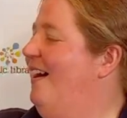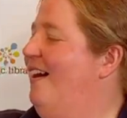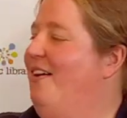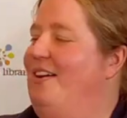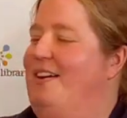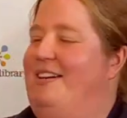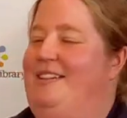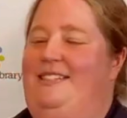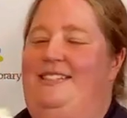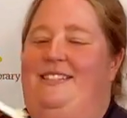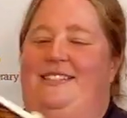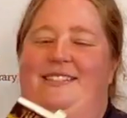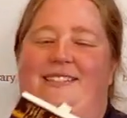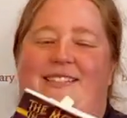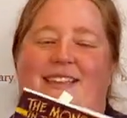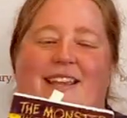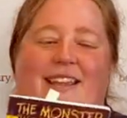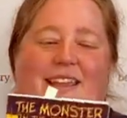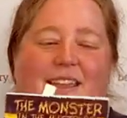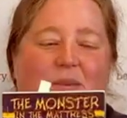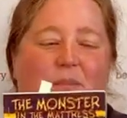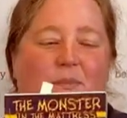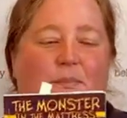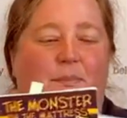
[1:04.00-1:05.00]
Our
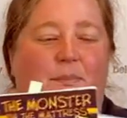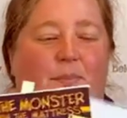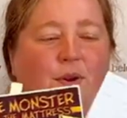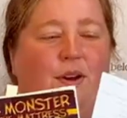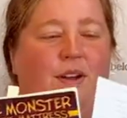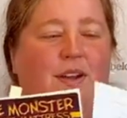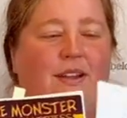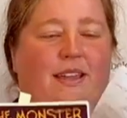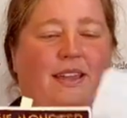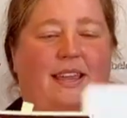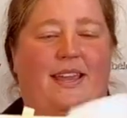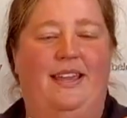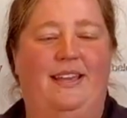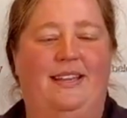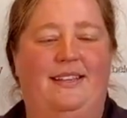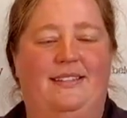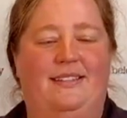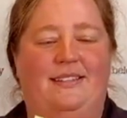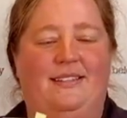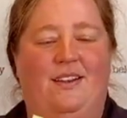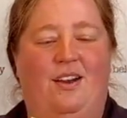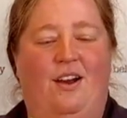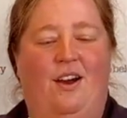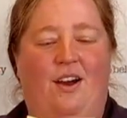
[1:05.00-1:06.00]
second book
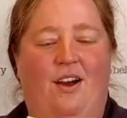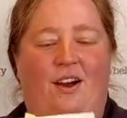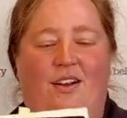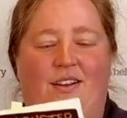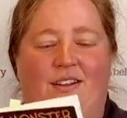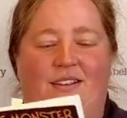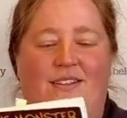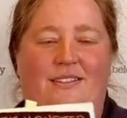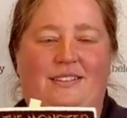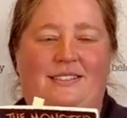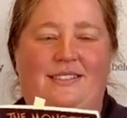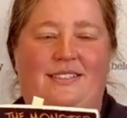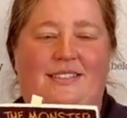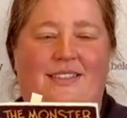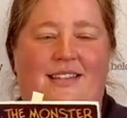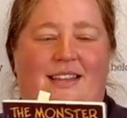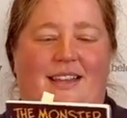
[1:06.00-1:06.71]
is called